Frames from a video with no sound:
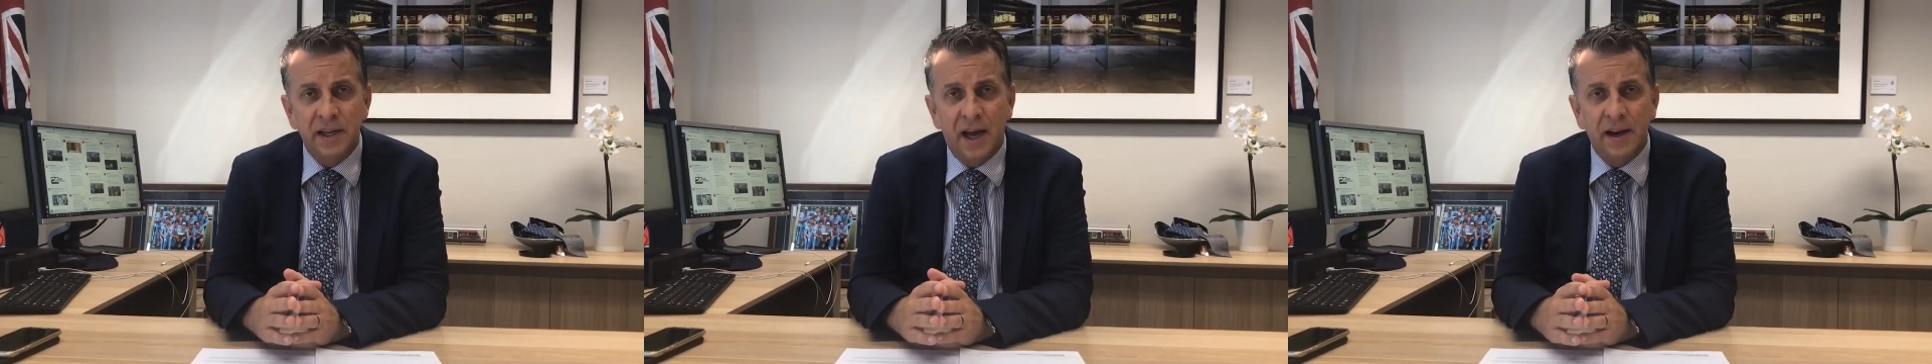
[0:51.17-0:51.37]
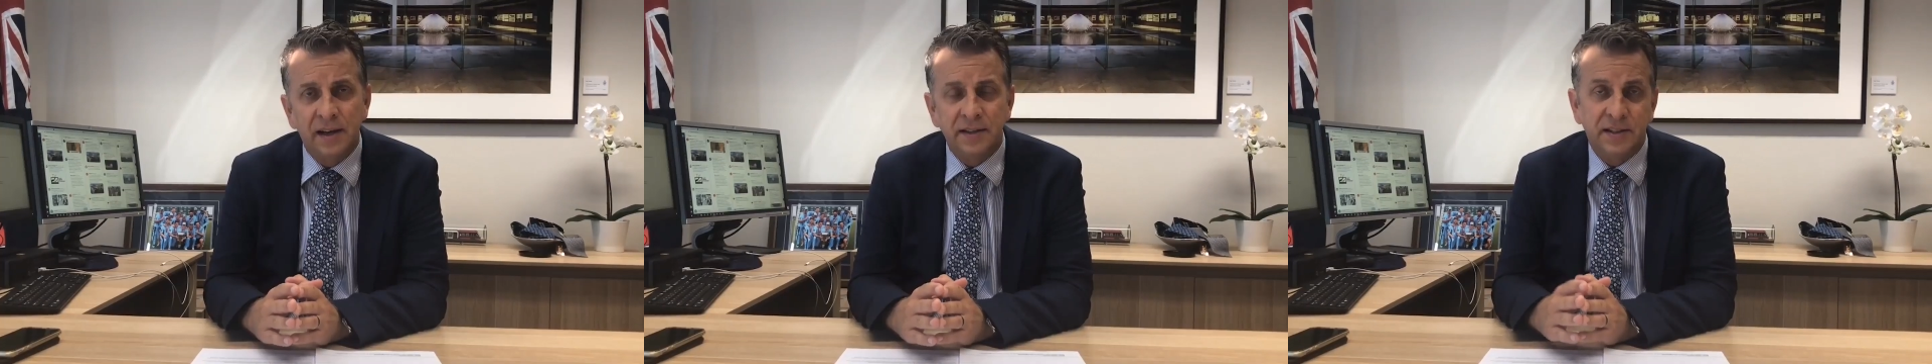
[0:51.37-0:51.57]

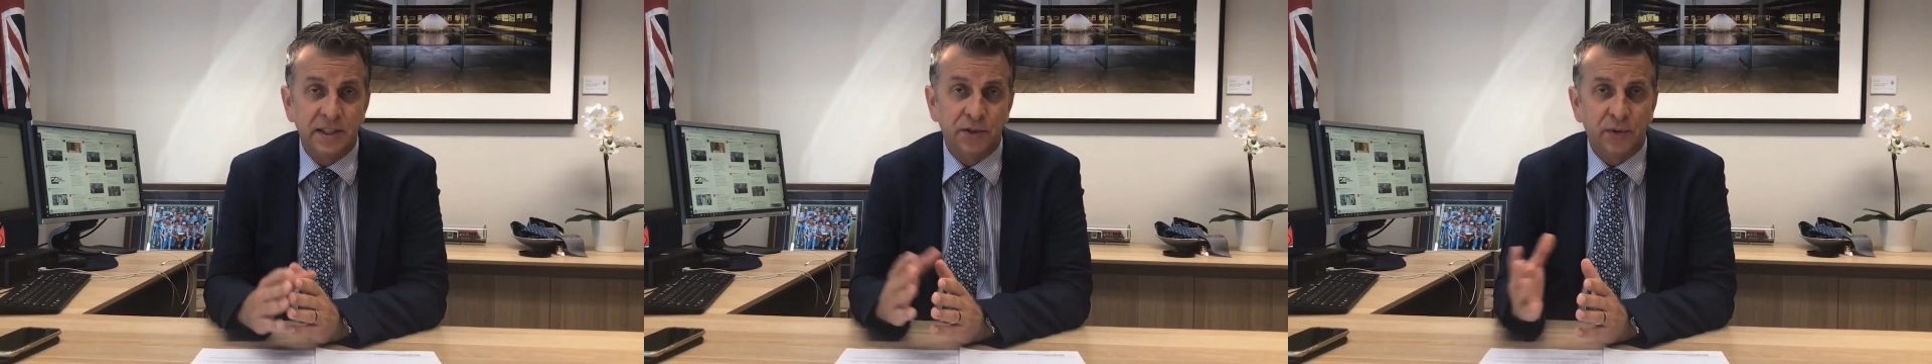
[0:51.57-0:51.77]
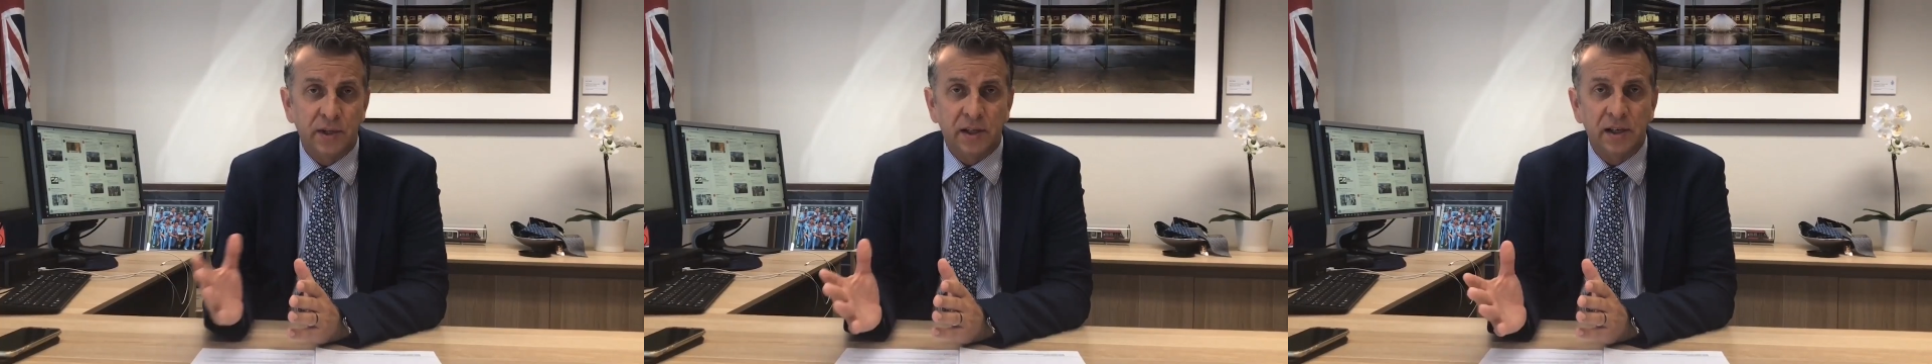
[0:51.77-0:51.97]
done at
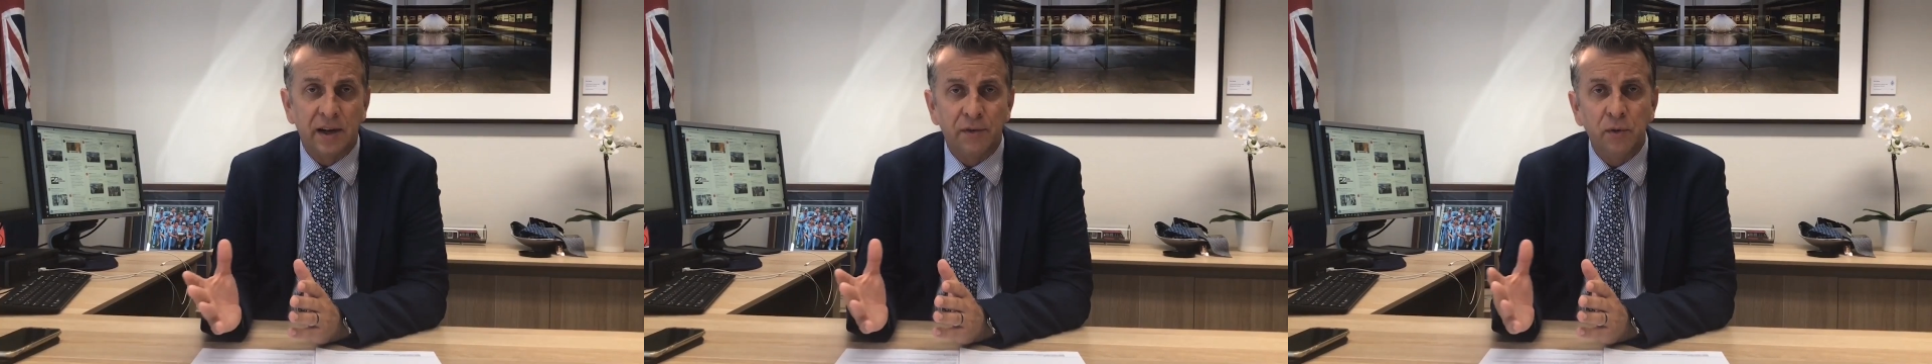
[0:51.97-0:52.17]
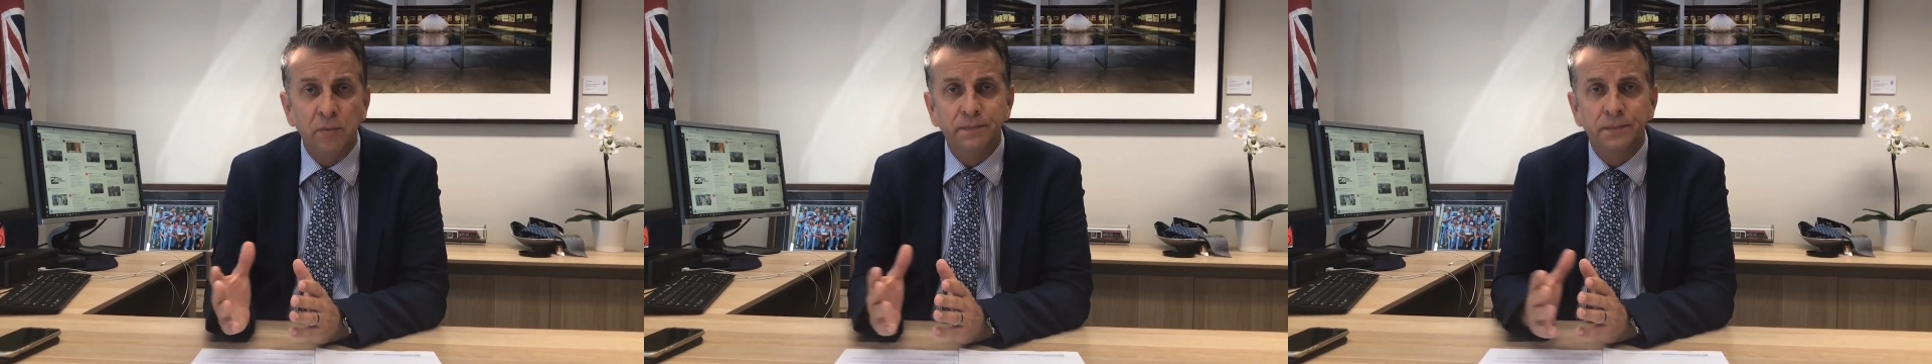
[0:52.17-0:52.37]
district
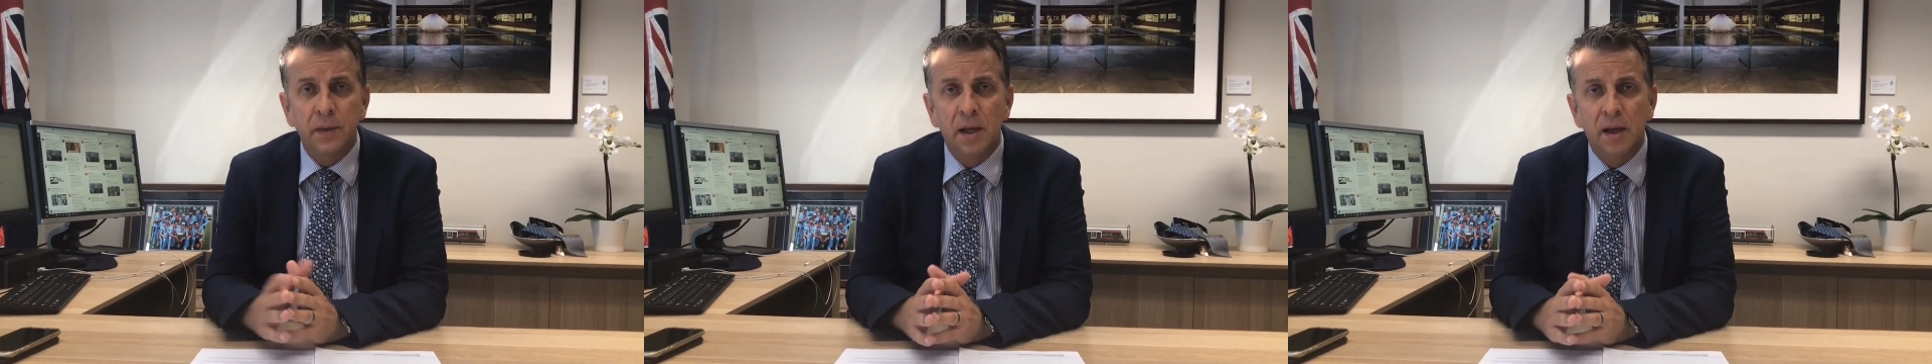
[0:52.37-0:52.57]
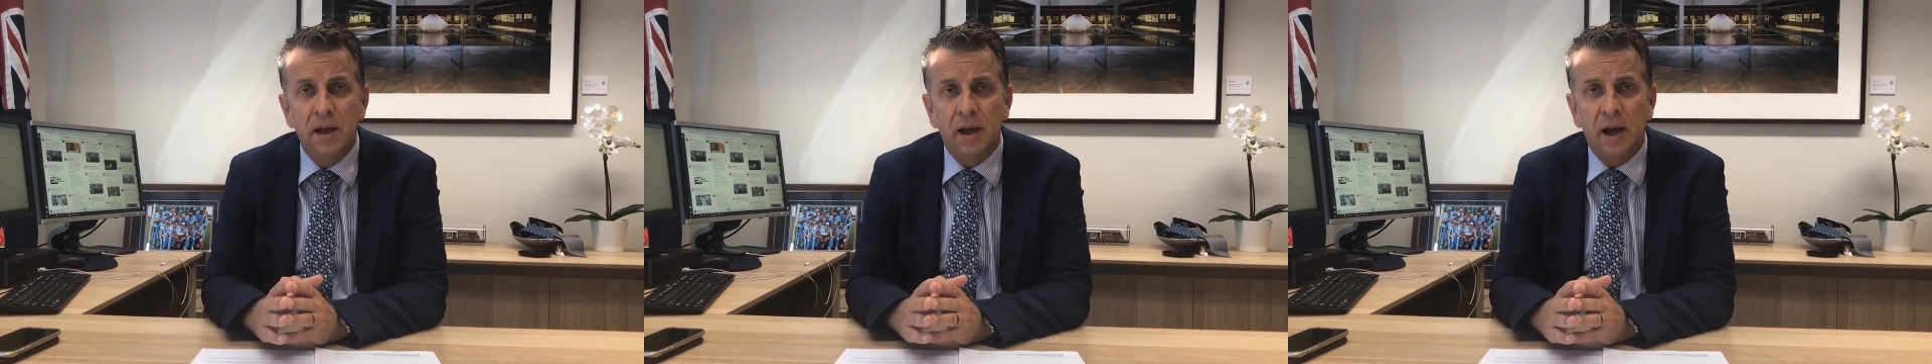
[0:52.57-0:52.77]
level,
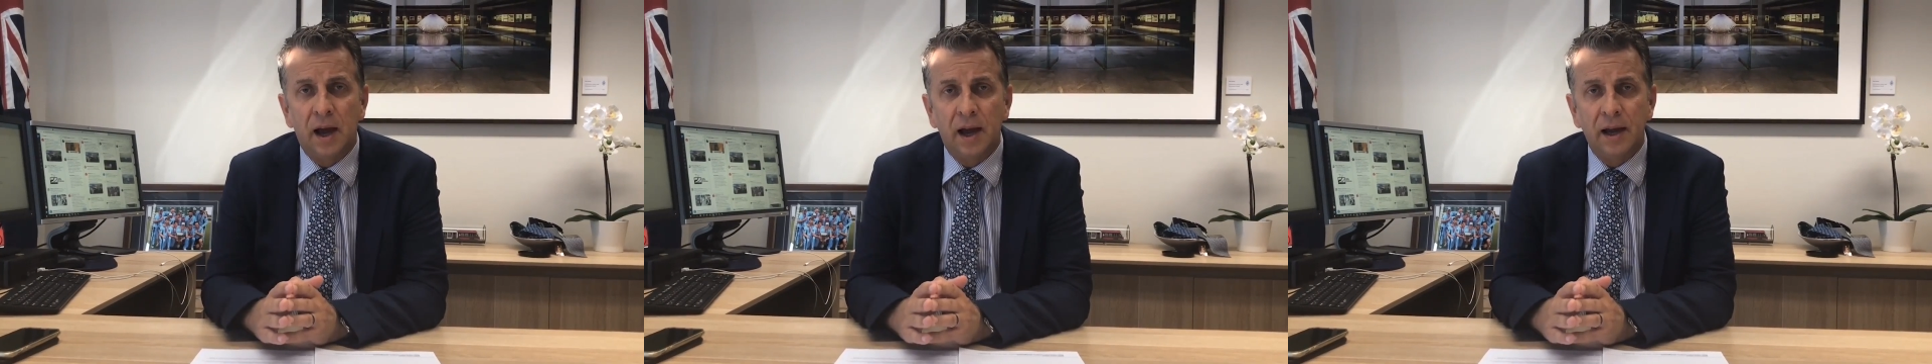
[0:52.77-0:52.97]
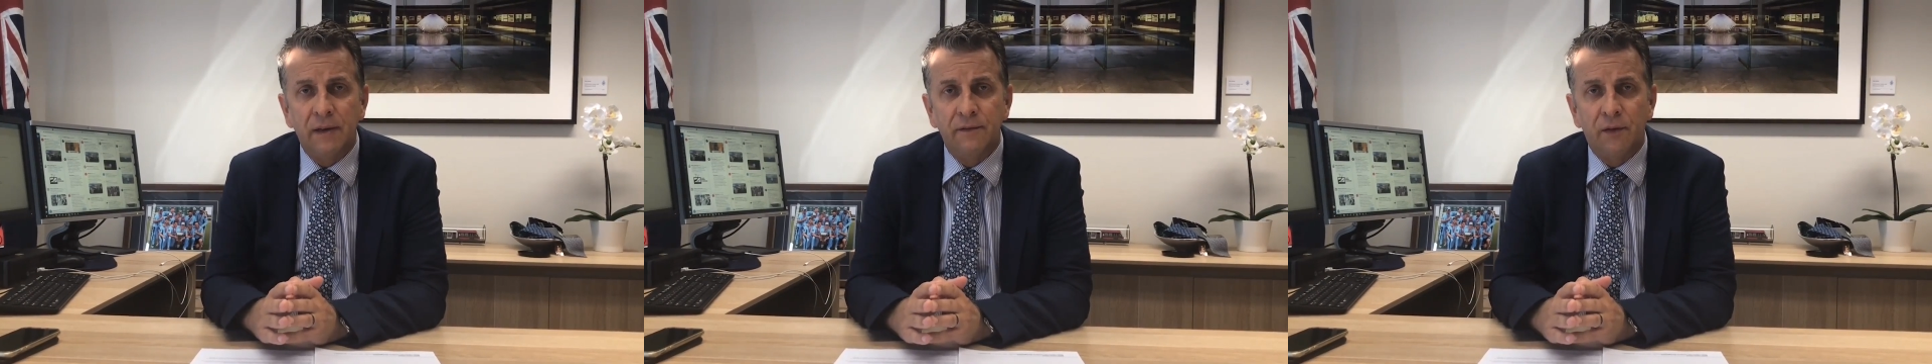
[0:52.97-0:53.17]

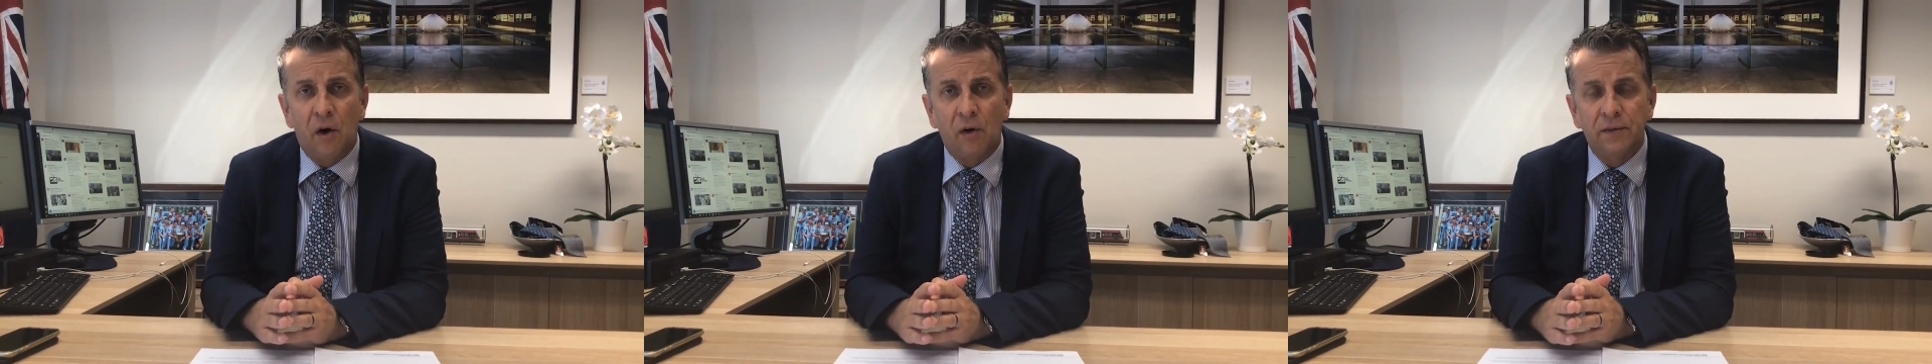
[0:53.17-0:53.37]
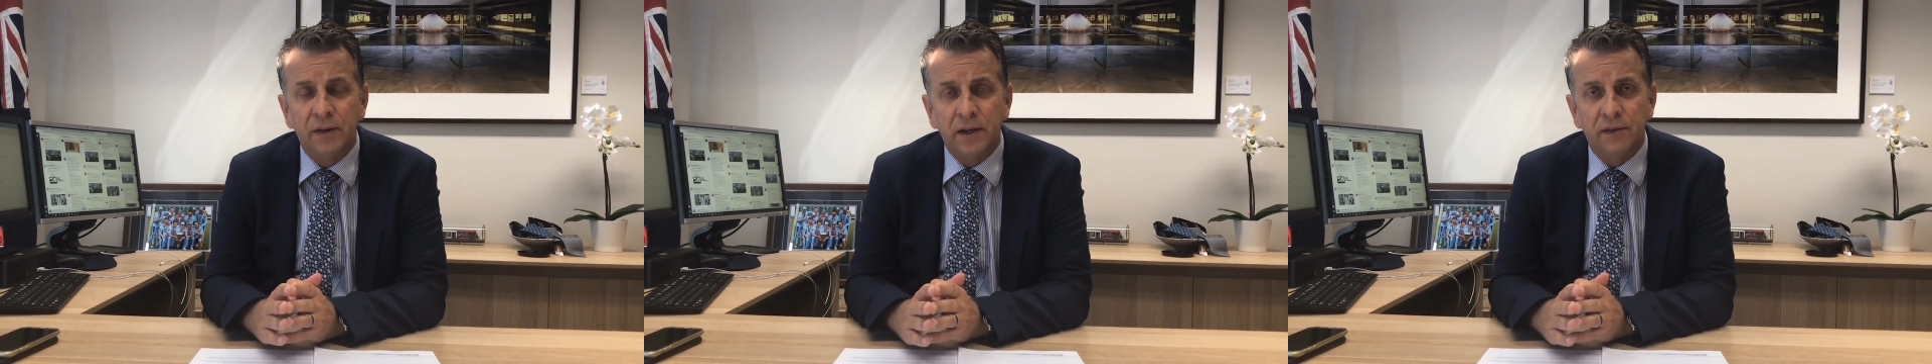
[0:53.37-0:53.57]

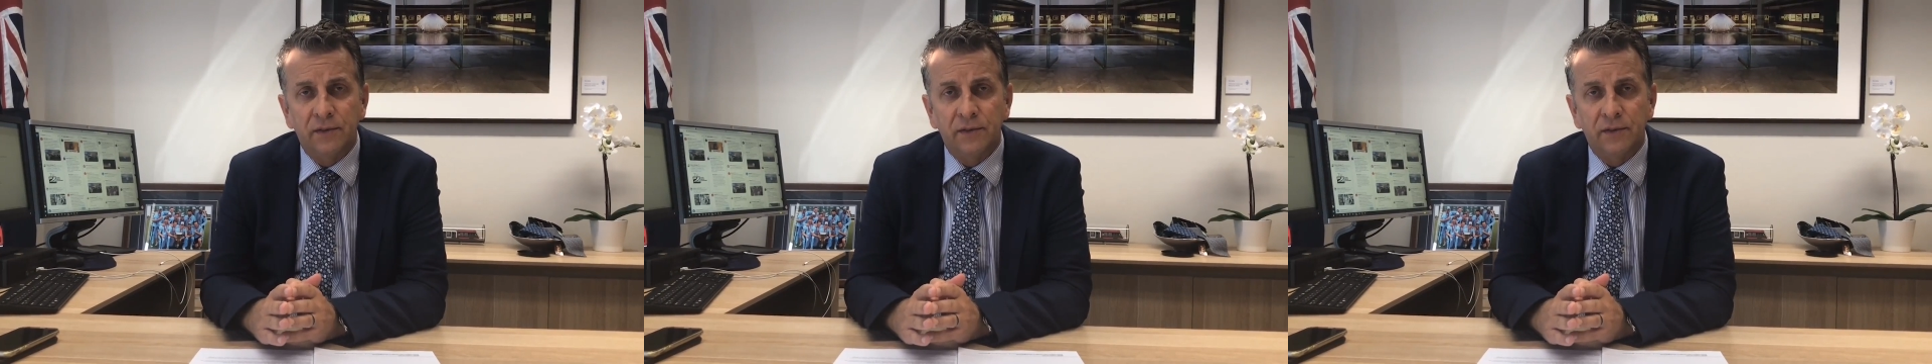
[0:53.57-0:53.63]
involving